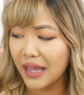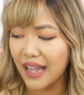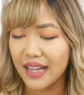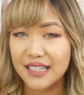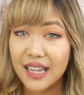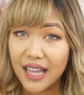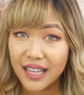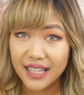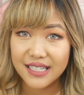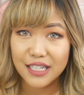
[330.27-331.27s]
and
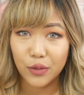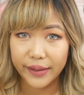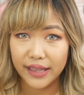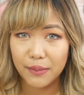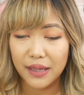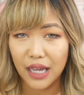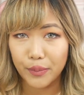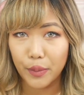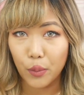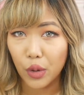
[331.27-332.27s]
this has quickly
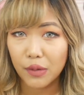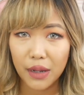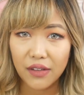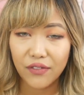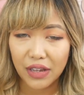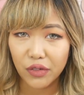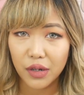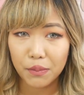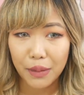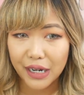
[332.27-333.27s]
become one of my
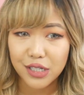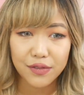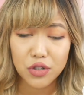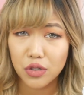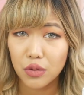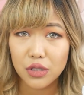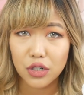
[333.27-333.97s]
favorite pairs of shoes.